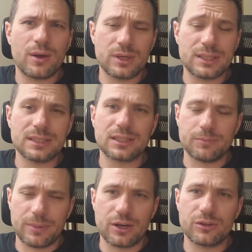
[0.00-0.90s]
I wanted to
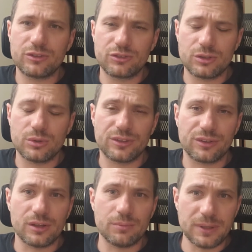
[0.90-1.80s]
compare these two, it's
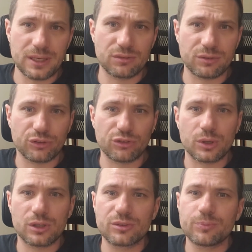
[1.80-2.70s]
the biggest versus
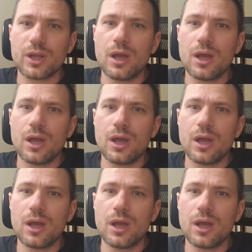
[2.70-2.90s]
smallest.